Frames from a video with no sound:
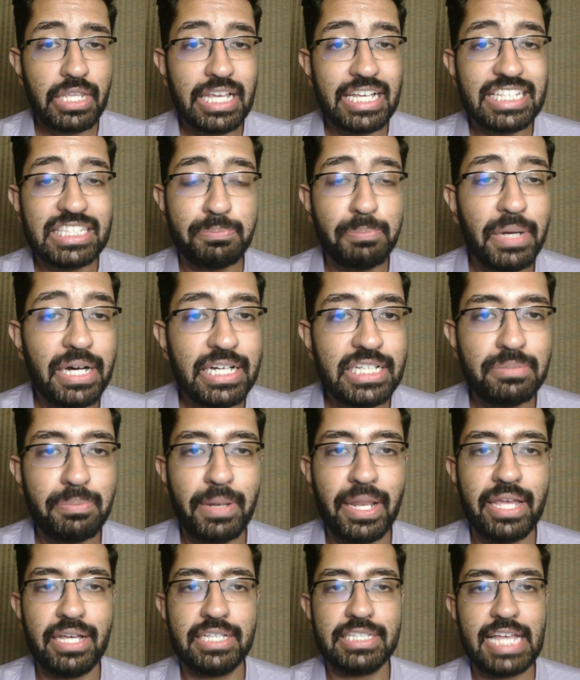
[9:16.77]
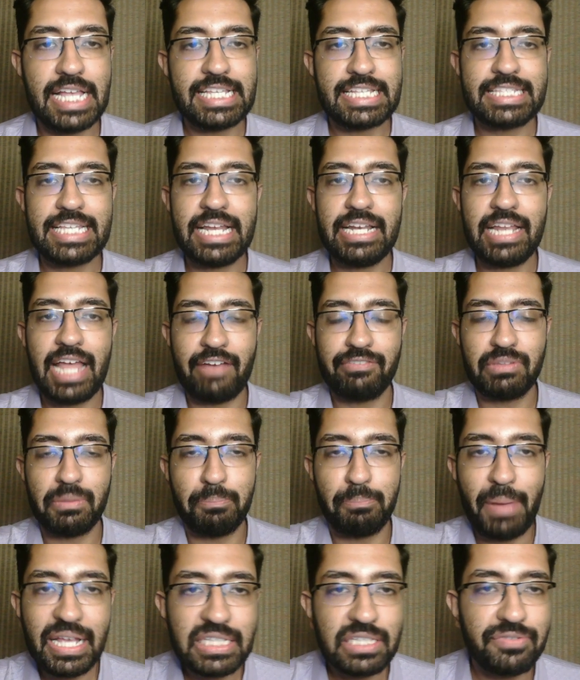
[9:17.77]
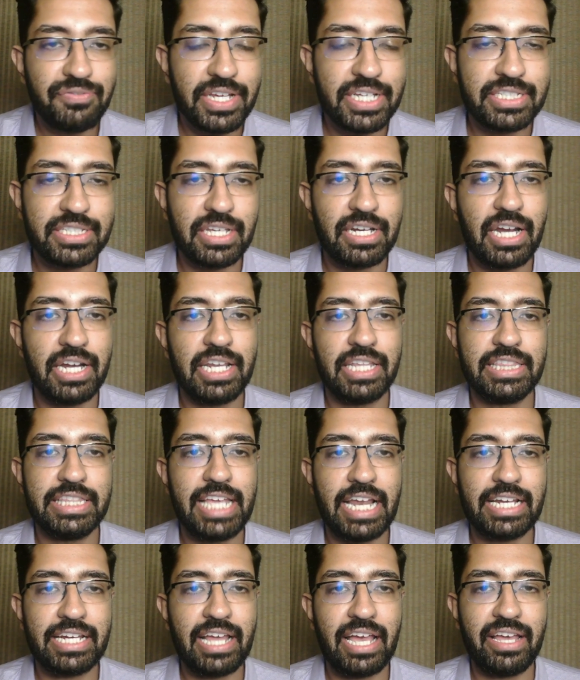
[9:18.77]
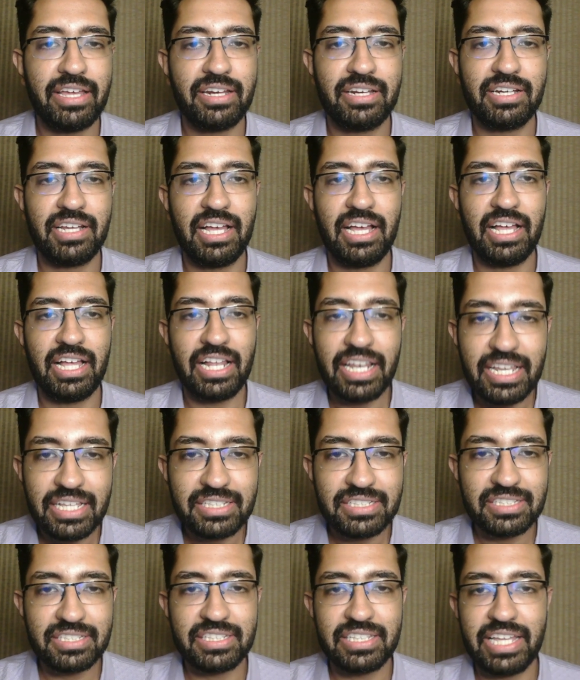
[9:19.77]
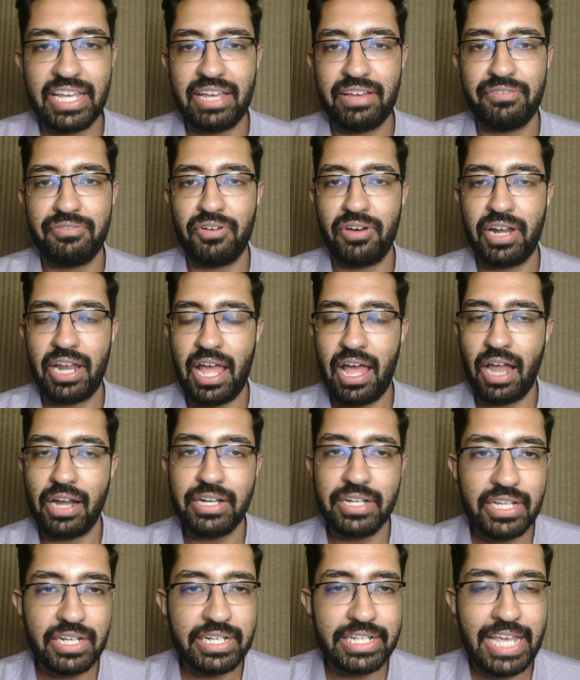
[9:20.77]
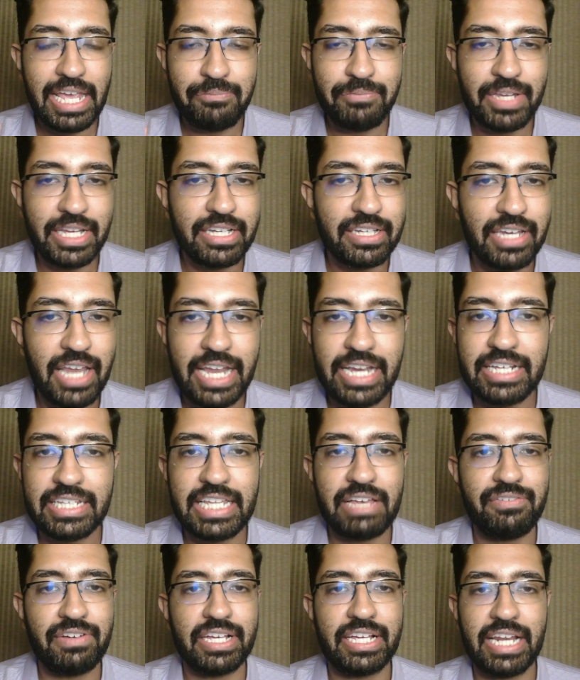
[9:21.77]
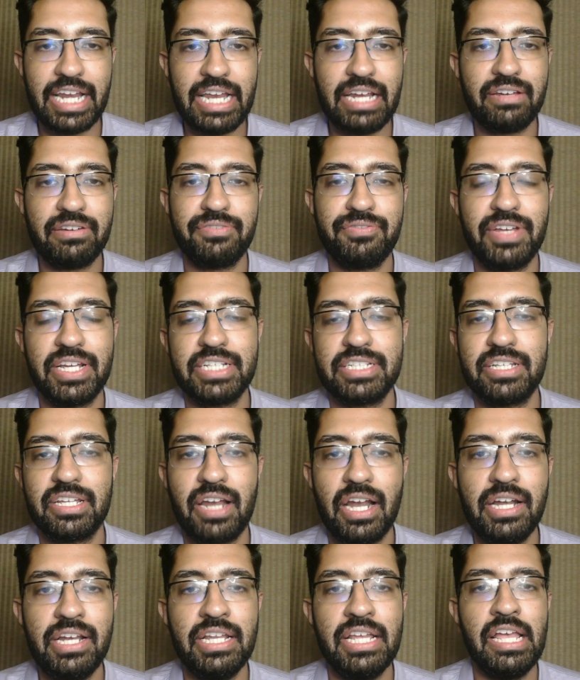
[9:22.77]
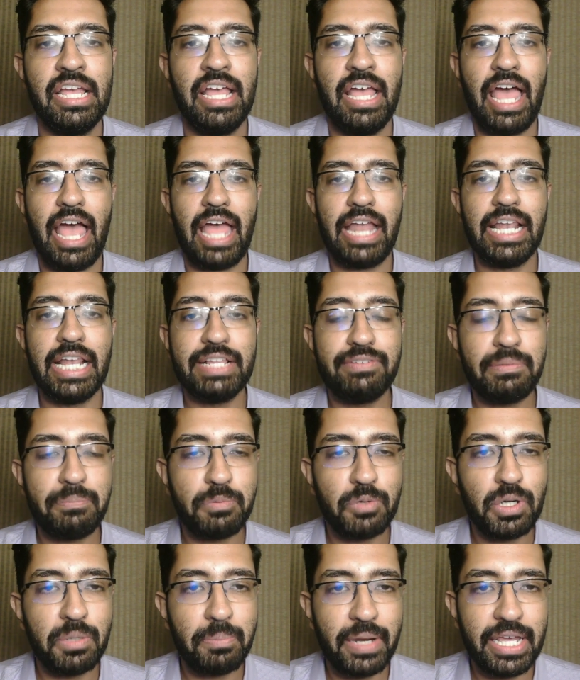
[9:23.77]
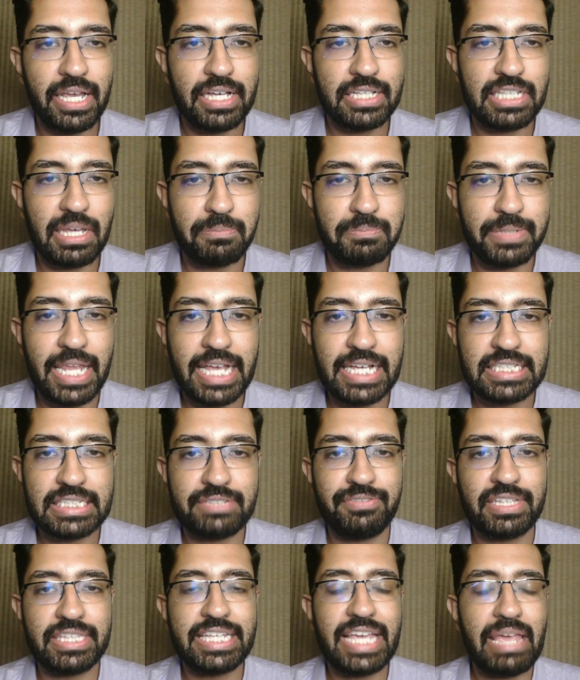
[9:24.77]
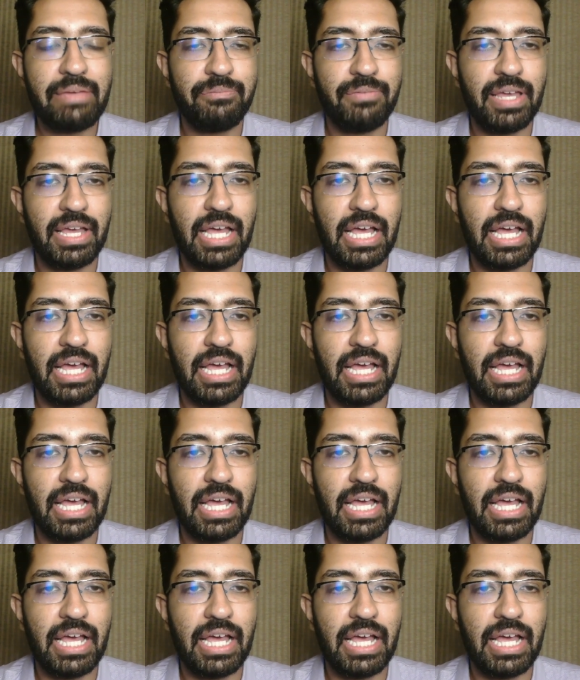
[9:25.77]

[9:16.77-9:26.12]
Spurs players, as I said, have the best fixture run in the entire list. They for until game week 9, they have a great fixture run. And Liverpool players up next with game